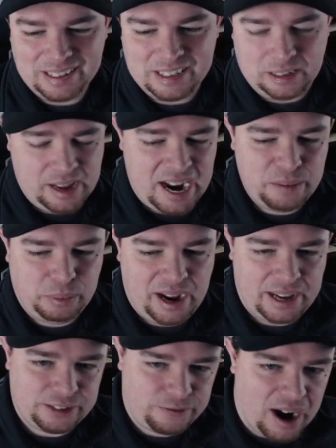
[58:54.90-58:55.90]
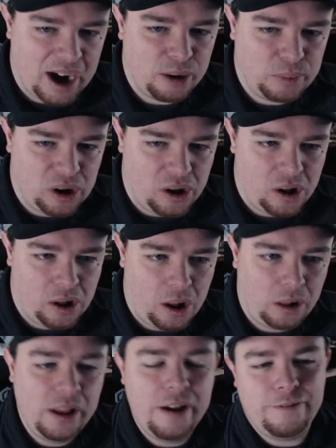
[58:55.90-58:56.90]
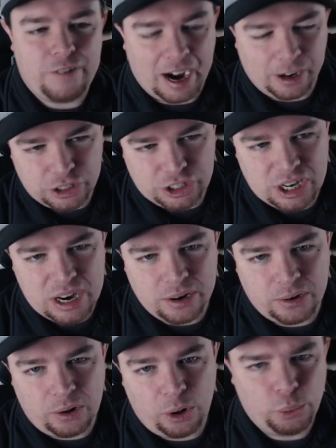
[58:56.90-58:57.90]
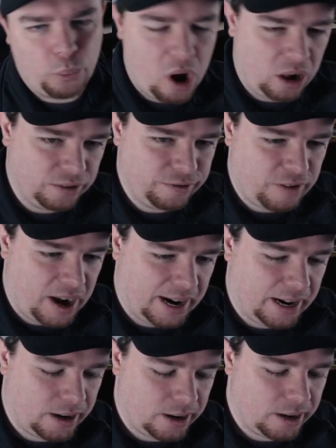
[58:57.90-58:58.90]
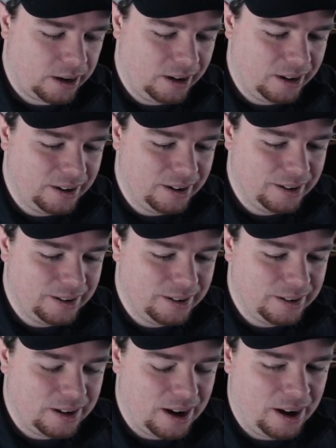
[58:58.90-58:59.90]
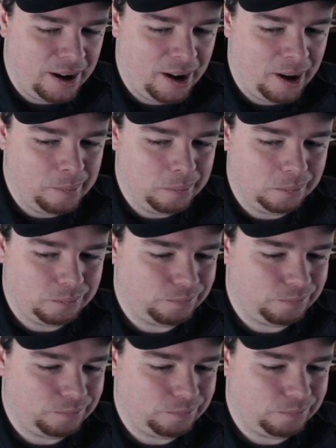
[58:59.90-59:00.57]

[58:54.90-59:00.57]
Delayed Blast Fireball, Fire Shield, Wall of Fire. You